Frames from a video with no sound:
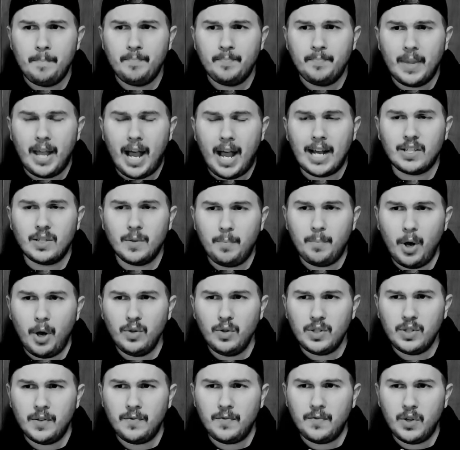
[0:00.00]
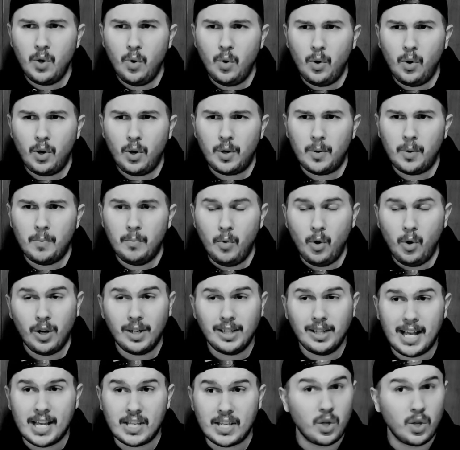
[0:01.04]
I suppose if you're more or
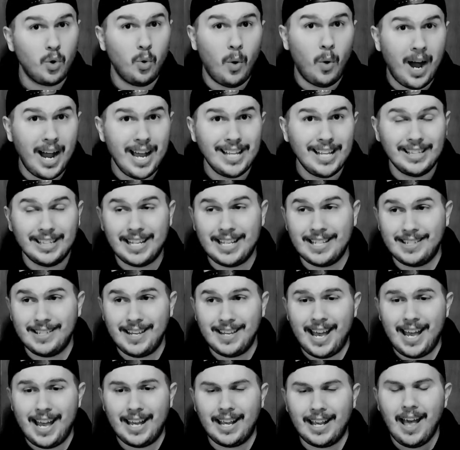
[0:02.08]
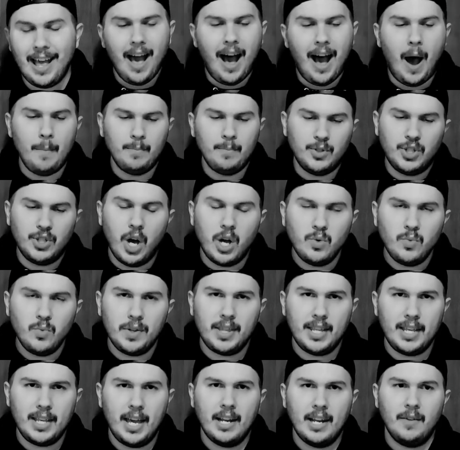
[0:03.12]
less quietly saying, I'm done with
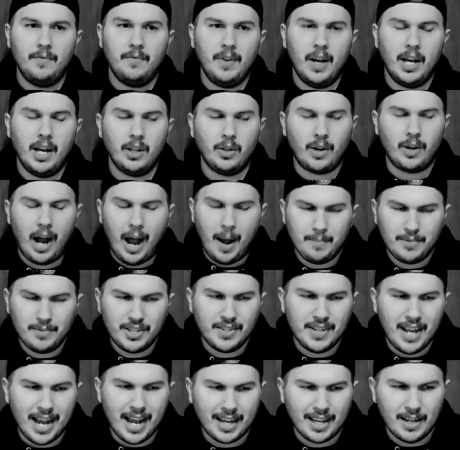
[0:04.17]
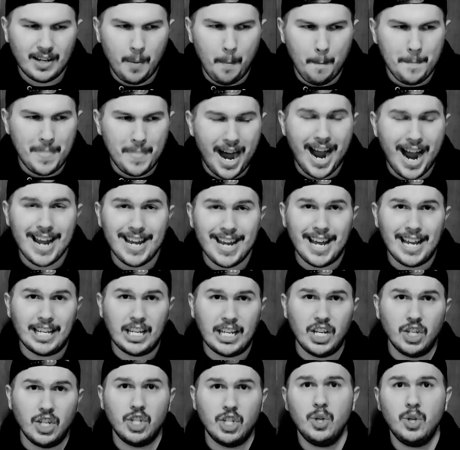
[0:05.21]
the NFL, or I'm just not going to buy
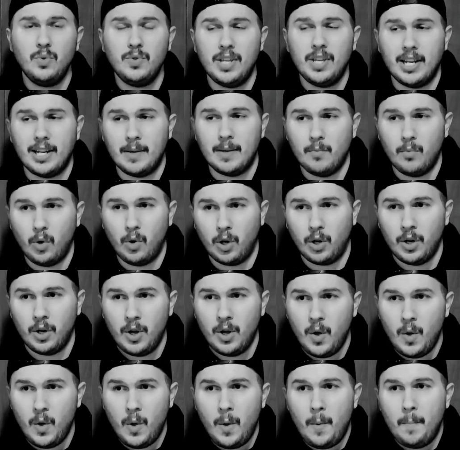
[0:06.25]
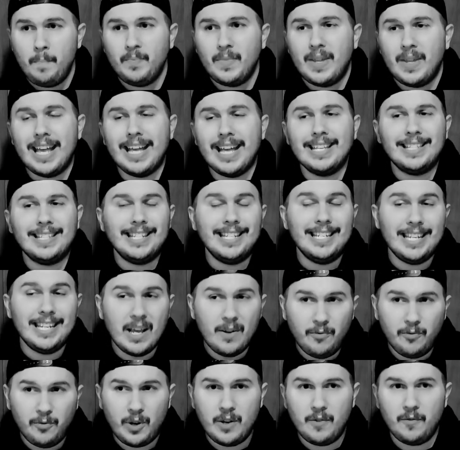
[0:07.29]
Nike shoes anymore, is different